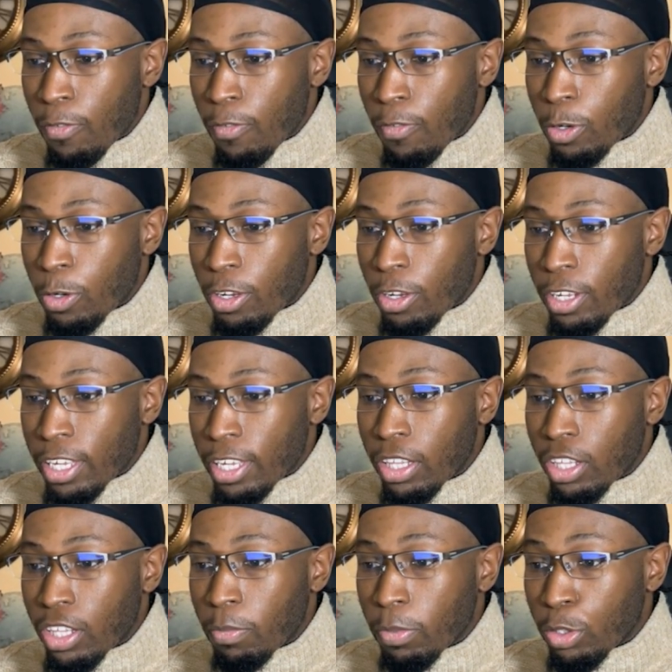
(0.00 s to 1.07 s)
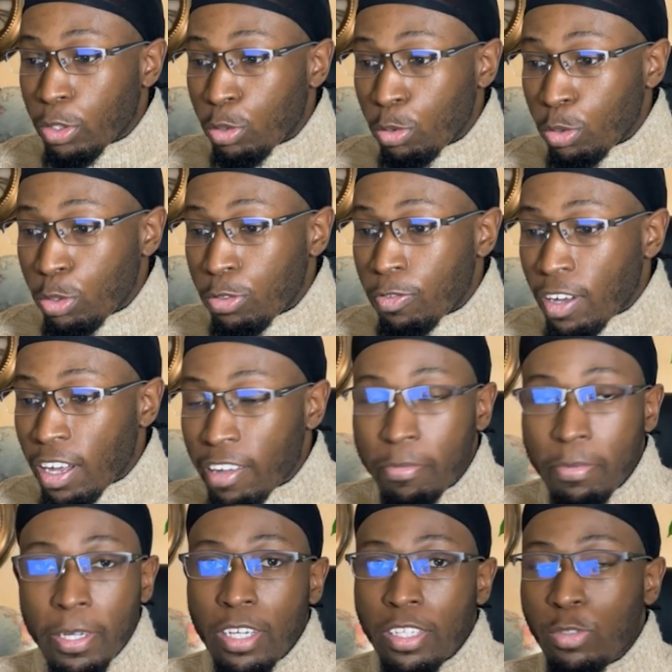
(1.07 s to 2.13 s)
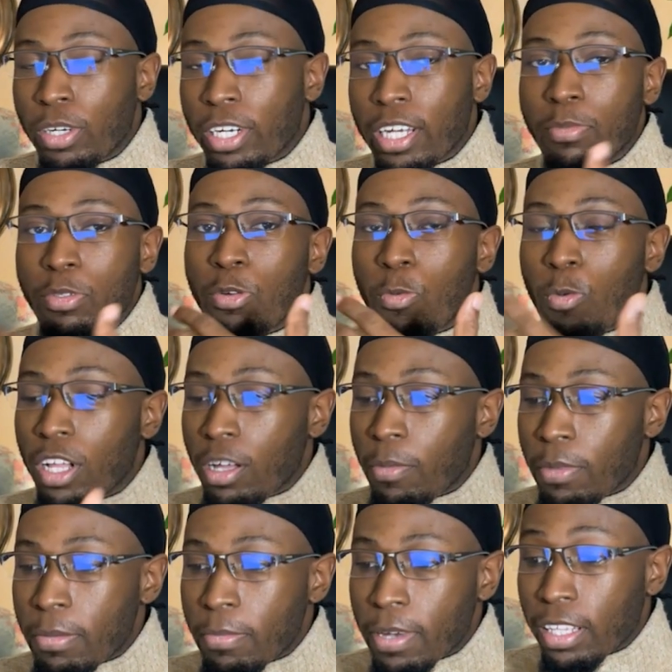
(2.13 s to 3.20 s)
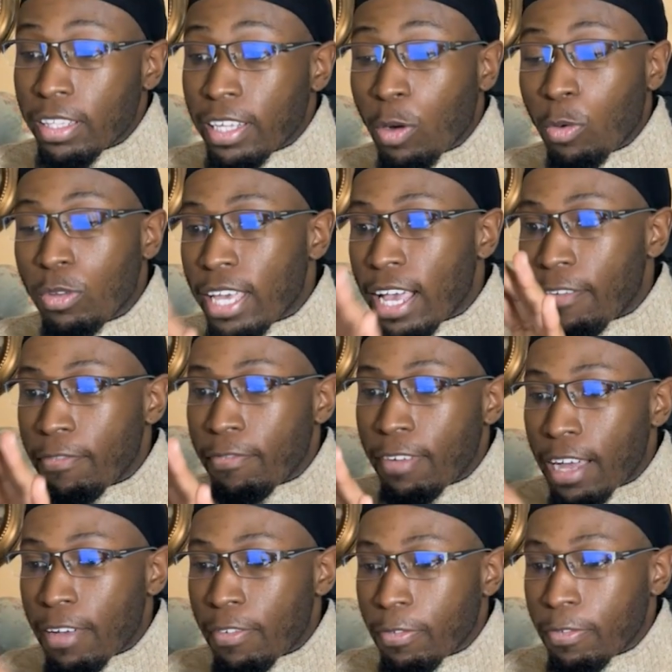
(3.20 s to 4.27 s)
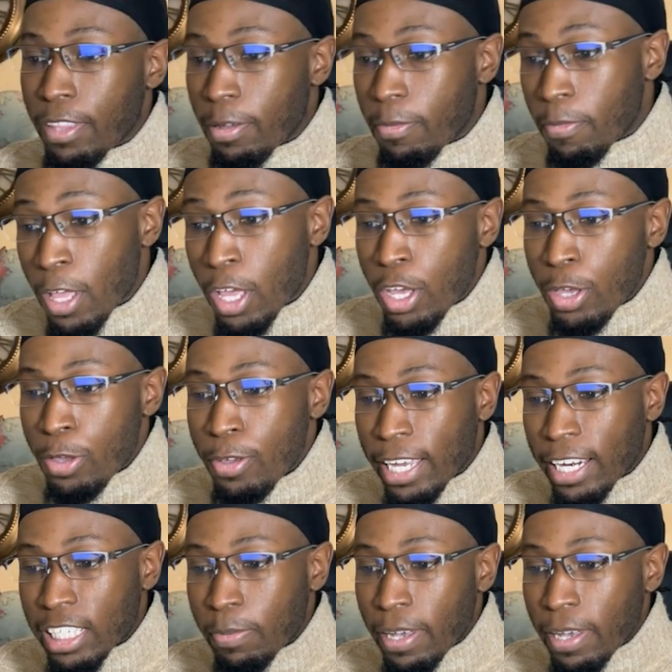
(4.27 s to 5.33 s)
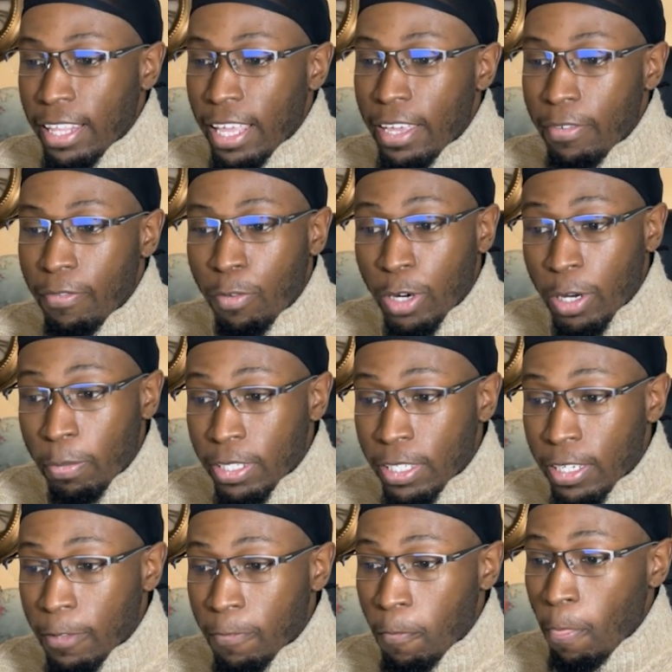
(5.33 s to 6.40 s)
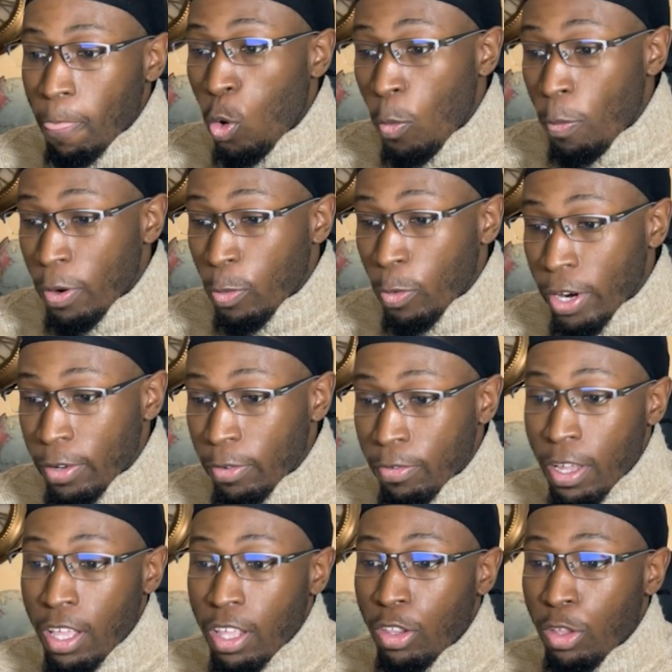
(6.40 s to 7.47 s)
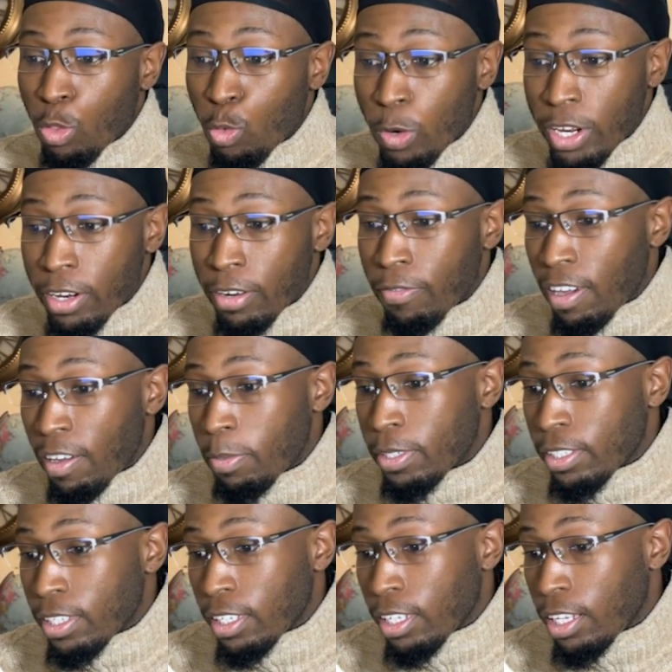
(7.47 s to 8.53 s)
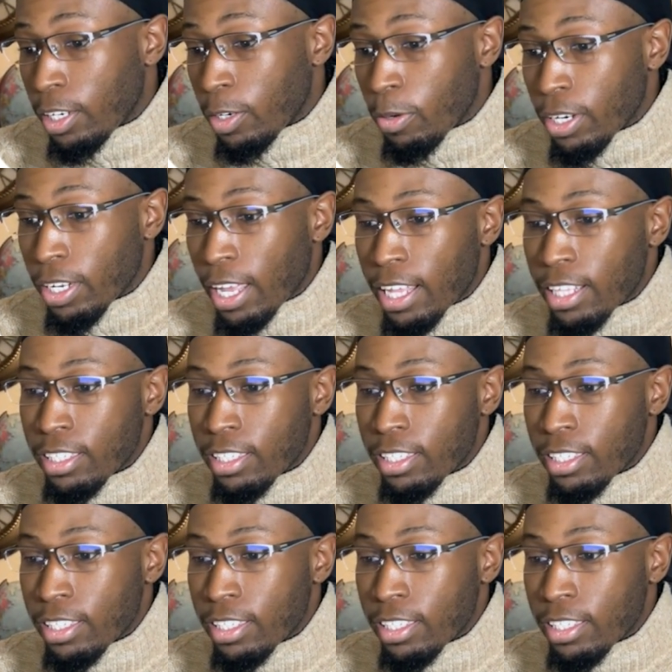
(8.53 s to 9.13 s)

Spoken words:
for the email number 2 to 5, because when it comes to the welcome email, they only have 5 of them, you can expect a 40% open rate, the 3 to 5% click rate, and